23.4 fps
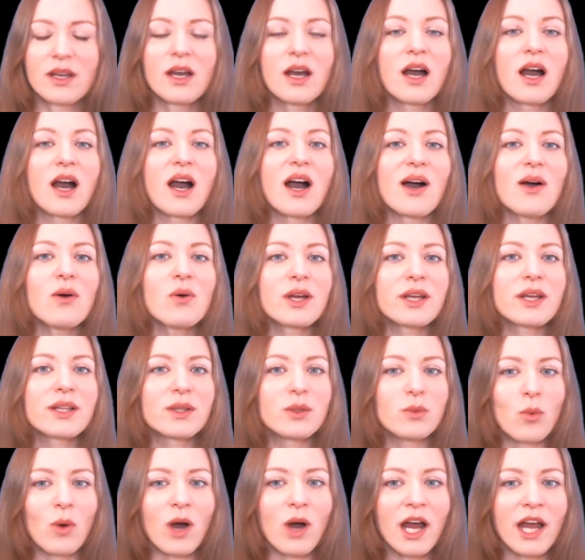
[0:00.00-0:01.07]
How and
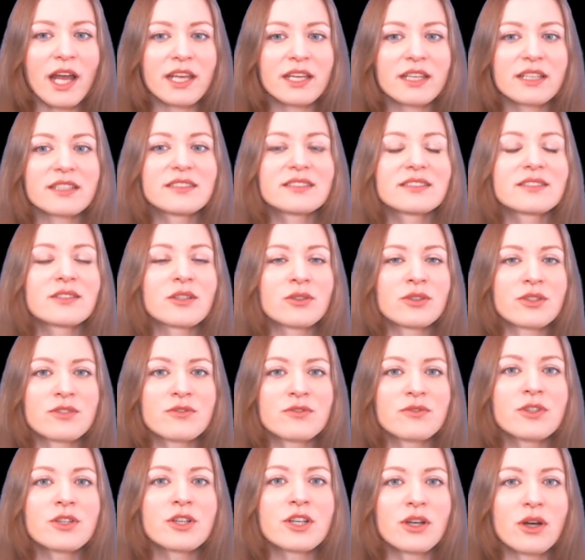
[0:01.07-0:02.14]
why has
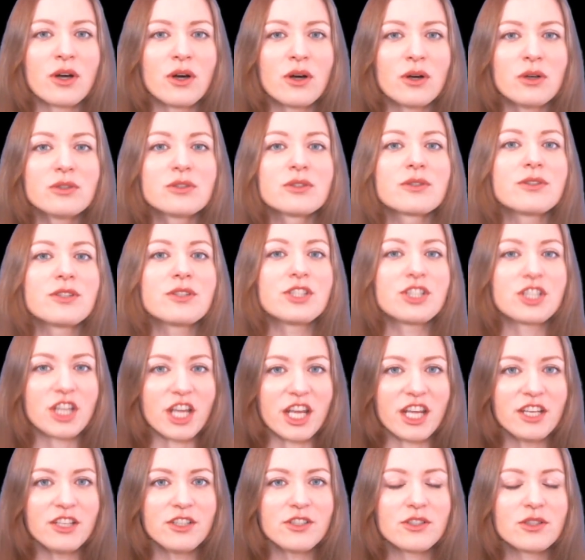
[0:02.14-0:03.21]
stratospheric ozone
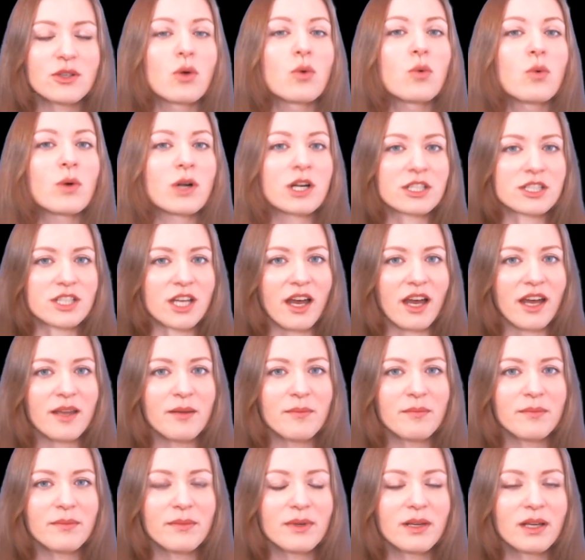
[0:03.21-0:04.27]
changed over
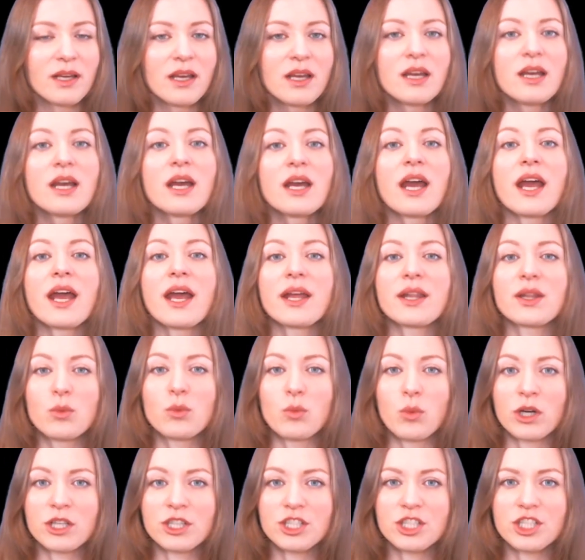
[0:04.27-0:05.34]
time? And
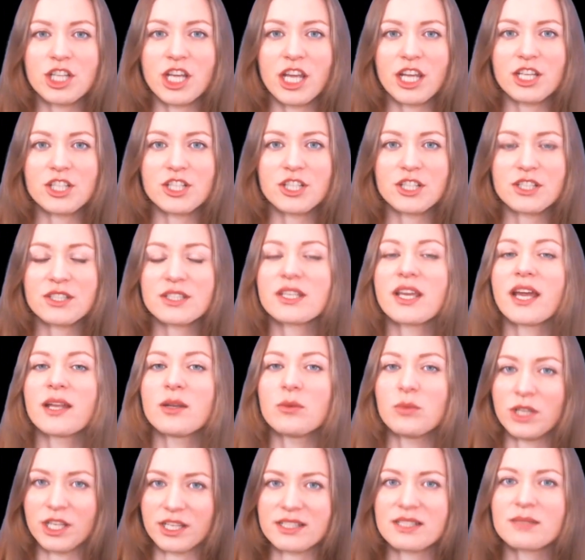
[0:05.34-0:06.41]
what changes can
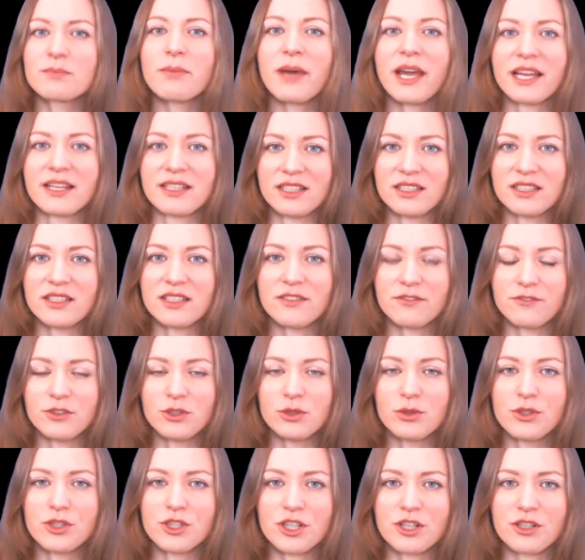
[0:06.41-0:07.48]
we expect in the
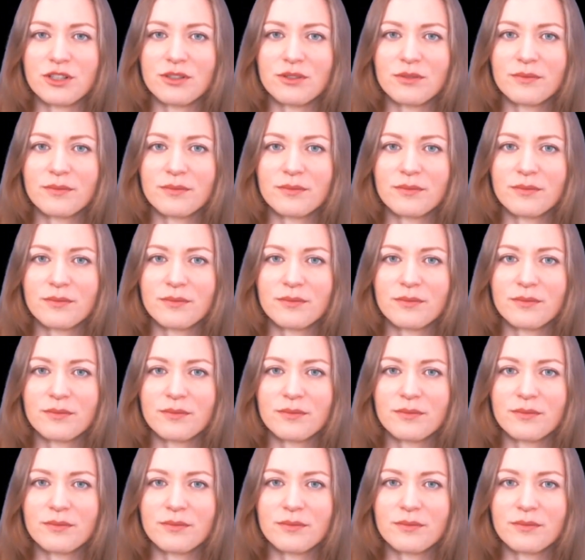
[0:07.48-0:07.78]
future?